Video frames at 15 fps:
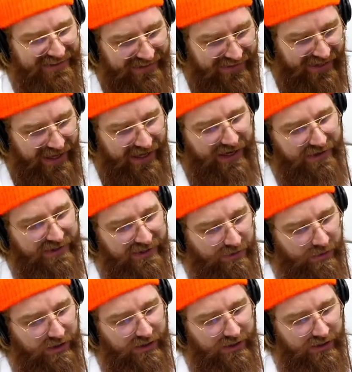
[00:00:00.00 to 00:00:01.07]
How has it
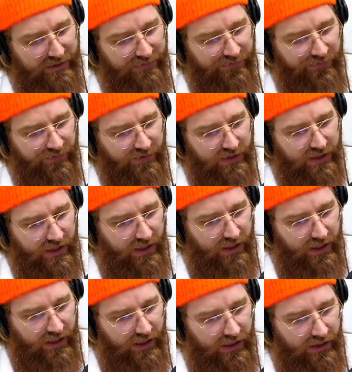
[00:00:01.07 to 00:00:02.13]
been?
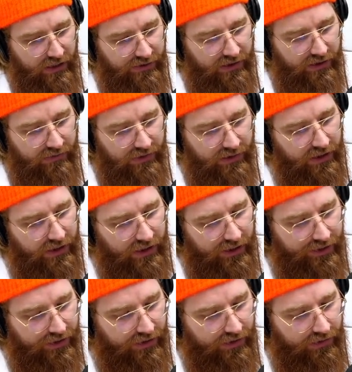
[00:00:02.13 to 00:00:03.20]
One thing I
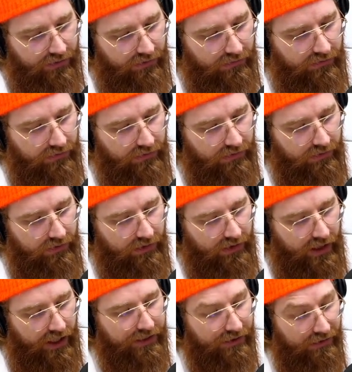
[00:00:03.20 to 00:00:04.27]

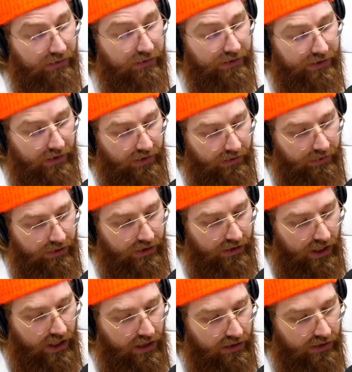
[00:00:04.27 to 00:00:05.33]
knew was going to be
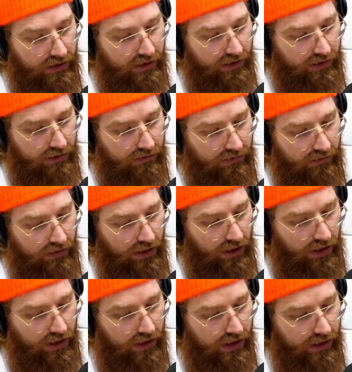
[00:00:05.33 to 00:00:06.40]
challenging
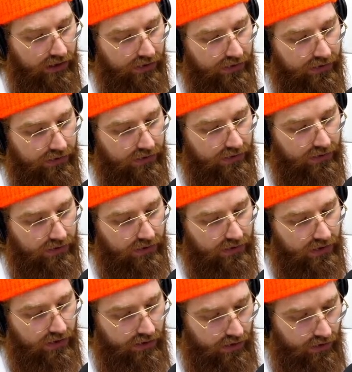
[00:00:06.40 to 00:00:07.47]
is
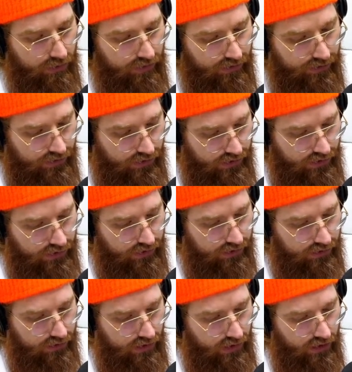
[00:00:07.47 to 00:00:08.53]
starting a business
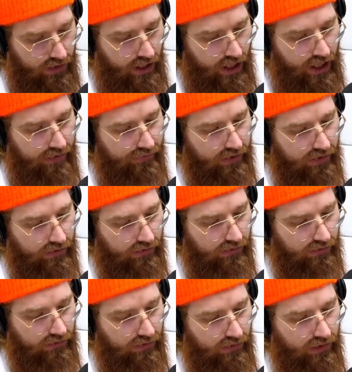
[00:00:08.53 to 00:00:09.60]
and having
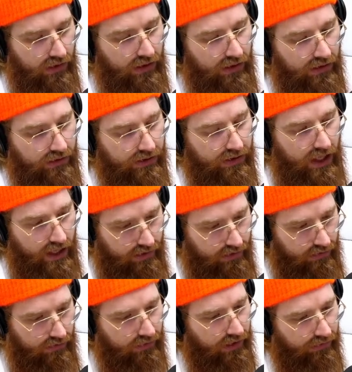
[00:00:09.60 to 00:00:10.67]
a
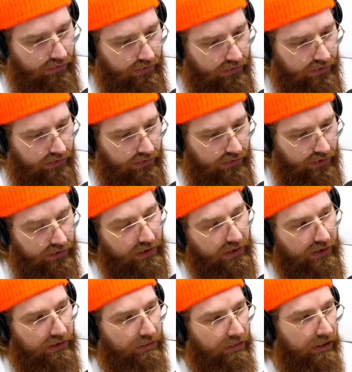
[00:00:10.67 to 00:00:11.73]
child that was as
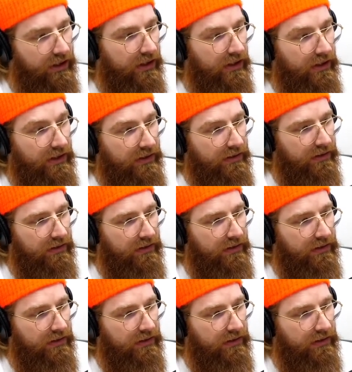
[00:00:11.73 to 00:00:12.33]
young as Briella is.